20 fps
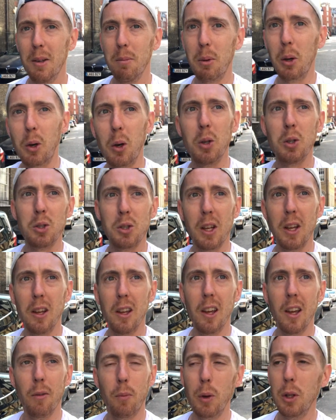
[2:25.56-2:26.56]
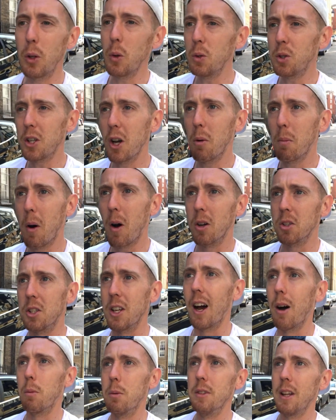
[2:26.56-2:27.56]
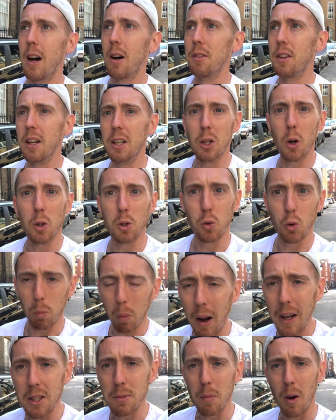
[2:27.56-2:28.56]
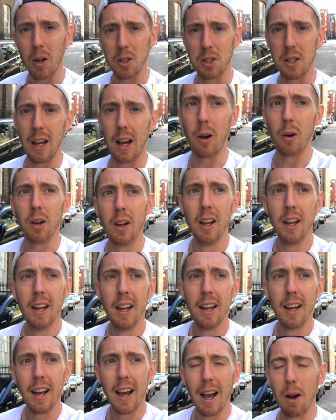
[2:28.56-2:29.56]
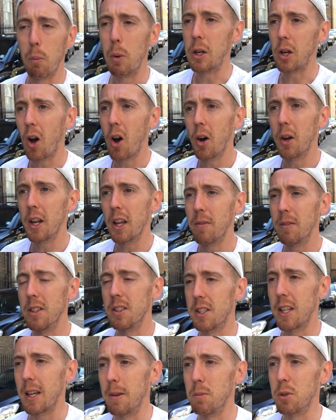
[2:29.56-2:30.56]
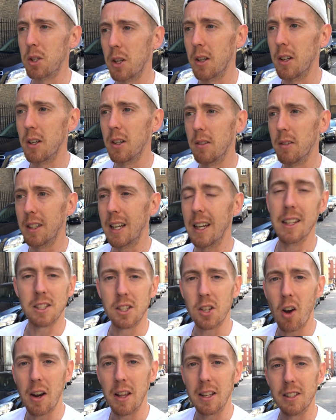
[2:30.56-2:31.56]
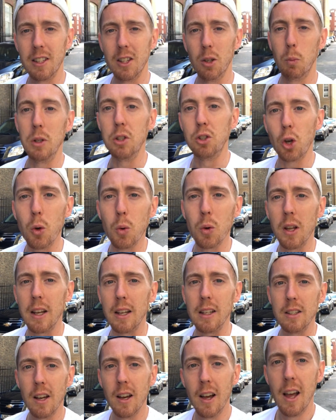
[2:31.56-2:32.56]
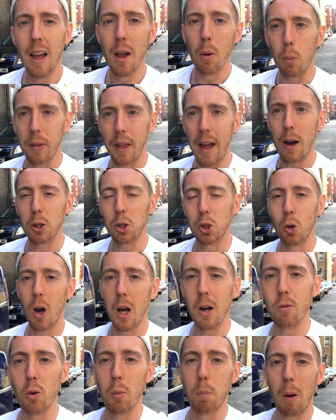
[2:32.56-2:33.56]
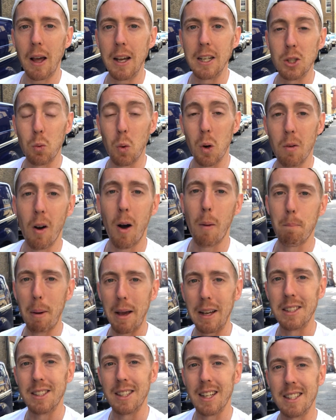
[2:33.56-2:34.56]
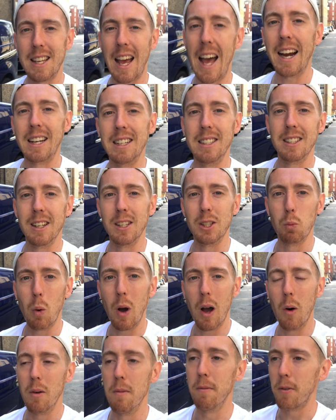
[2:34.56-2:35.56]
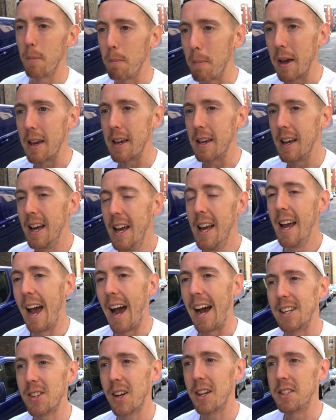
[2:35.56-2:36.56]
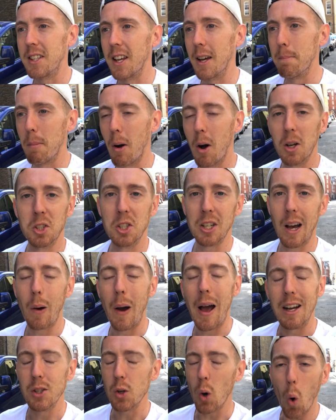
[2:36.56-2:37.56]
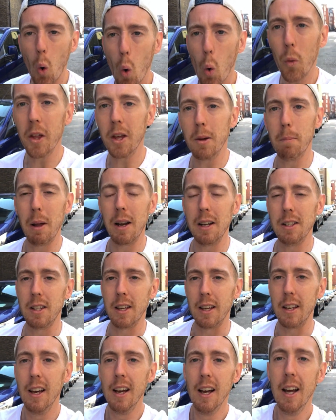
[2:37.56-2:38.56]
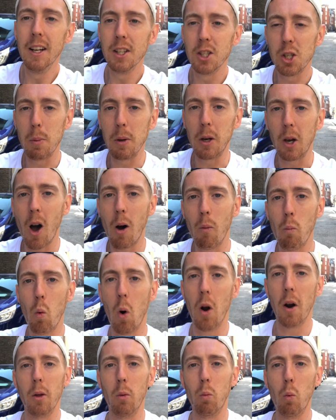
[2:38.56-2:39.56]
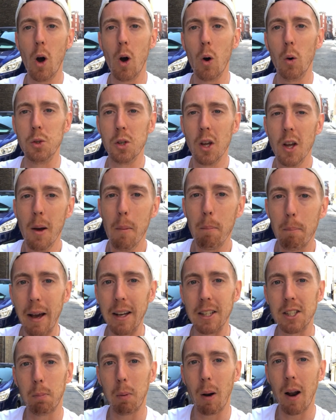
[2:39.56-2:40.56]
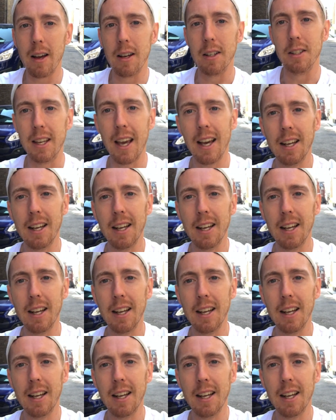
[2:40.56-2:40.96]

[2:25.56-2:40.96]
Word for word: Because if we do sell Martial, we've now then got to replace Martial. And we can't even seem to get the signings in that we do need without trying to replace one of our best attackers as well. And for me, as I said, Martial has all the ability to become one of the world's best players.